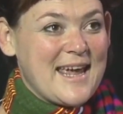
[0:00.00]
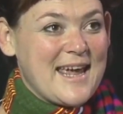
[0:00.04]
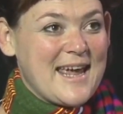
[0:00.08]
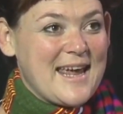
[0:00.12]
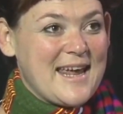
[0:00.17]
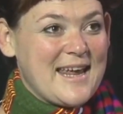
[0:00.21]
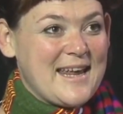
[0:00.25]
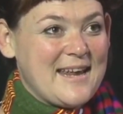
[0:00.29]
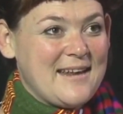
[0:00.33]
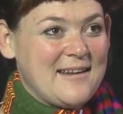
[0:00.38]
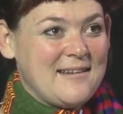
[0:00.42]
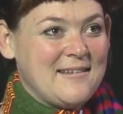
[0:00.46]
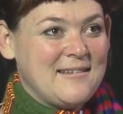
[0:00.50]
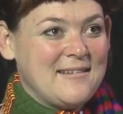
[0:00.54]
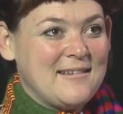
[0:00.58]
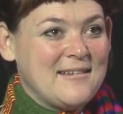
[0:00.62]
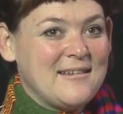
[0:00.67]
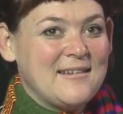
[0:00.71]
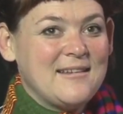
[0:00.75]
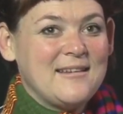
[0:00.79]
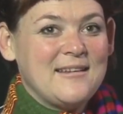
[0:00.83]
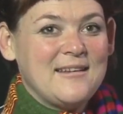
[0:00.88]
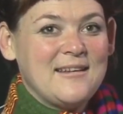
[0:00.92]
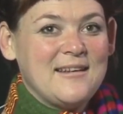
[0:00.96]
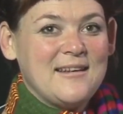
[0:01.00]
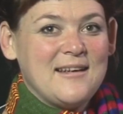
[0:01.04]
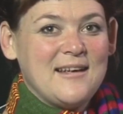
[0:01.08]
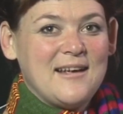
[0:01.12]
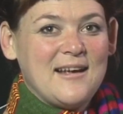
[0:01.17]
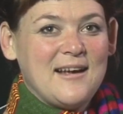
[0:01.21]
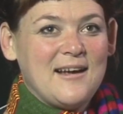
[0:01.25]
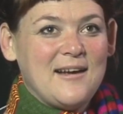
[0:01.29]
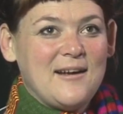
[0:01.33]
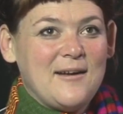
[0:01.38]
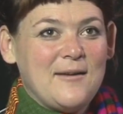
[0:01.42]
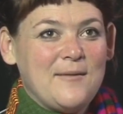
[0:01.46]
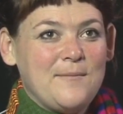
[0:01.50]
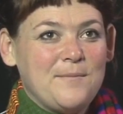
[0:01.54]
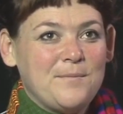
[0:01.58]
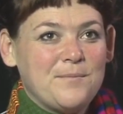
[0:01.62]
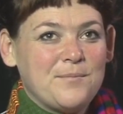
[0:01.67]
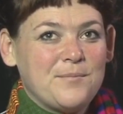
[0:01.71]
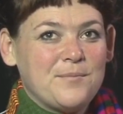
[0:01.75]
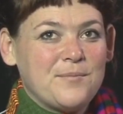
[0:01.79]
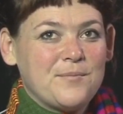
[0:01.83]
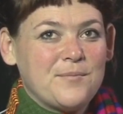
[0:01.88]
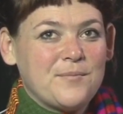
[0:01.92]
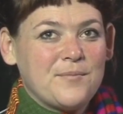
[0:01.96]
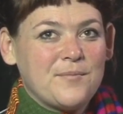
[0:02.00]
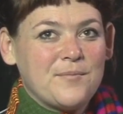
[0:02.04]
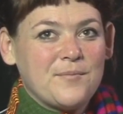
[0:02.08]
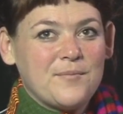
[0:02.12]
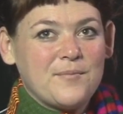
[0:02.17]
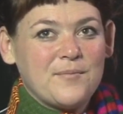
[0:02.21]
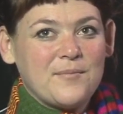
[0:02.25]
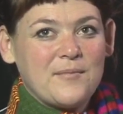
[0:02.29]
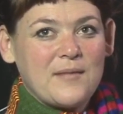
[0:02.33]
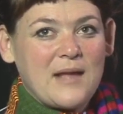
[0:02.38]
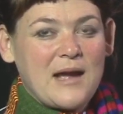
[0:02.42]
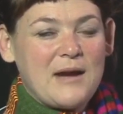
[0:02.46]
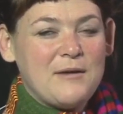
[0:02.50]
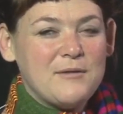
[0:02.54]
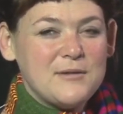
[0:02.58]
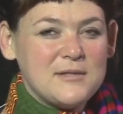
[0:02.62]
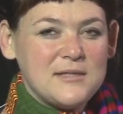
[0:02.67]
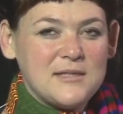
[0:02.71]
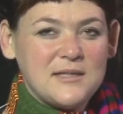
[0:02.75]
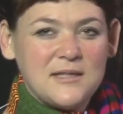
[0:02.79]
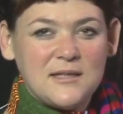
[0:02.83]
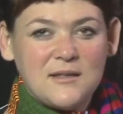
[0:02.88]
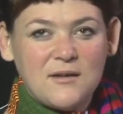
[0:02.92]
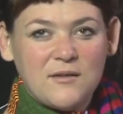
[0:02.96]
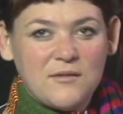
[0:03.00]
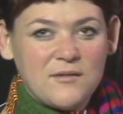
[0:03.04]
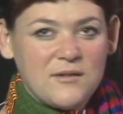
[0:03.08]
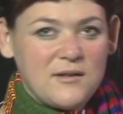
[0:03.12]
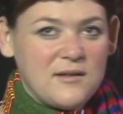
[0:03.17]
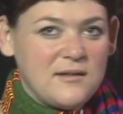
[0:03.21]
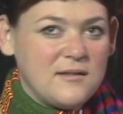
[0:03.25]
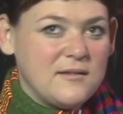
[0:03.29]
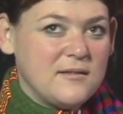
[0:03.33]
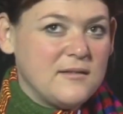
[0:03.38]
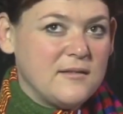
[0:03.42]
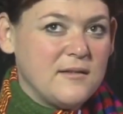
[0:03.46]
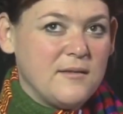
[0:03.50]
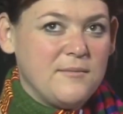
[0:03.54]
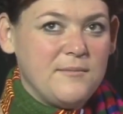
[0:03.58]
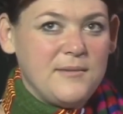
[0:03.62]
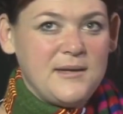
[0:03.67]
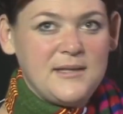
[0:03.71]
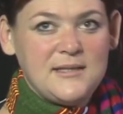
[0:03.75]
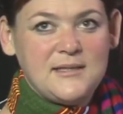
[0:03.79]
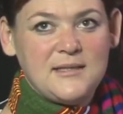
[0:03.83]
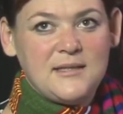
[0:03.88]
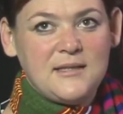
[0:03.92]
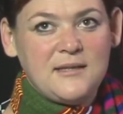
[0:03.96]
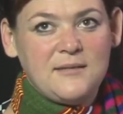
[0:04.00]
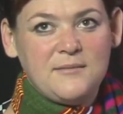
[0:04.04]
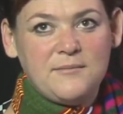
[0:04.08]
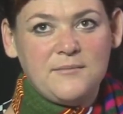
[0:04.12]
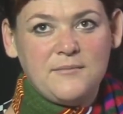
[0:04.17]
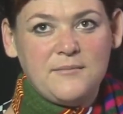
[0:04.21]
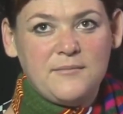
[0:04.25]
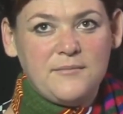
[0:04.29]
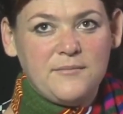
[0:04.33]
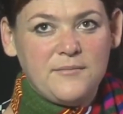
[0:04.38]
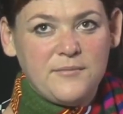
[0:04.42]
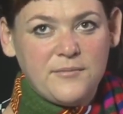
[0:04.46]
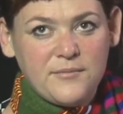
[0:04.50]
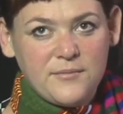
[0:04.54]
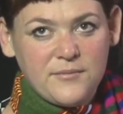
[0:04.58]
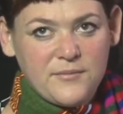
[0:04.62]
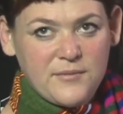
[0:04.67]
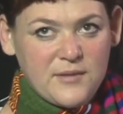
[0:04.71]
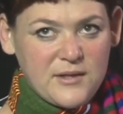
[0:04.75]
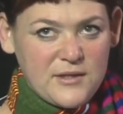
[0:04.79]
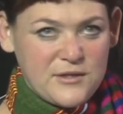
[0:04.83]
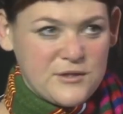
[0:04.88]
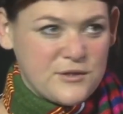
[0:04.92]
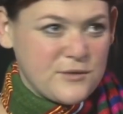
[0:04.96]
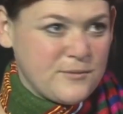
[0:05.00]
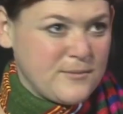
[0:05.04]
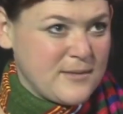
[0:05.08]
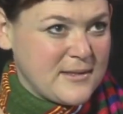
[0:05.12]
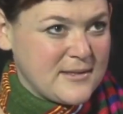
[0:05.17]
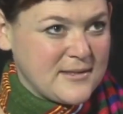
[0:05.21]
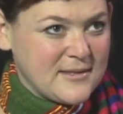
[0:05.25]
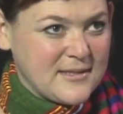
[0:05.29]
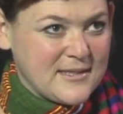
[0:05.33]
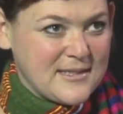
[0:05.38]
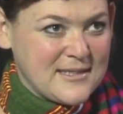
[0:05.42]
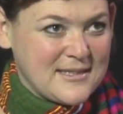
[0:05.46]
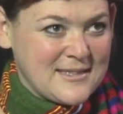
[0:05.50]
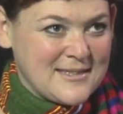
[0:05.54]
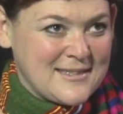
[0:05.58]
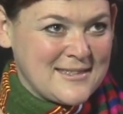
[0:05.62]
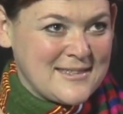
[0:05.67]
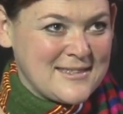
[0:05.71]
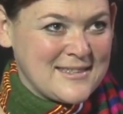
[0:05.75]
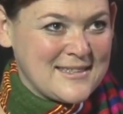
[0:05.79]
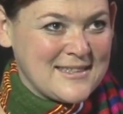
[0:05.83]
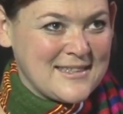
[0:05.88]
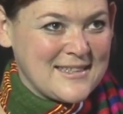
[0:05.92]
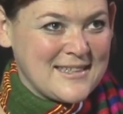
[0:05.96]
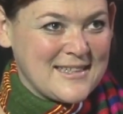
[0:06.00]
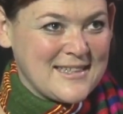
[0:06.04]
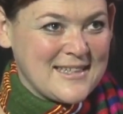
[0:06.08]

and I was seeing all these amazing instrumentalists,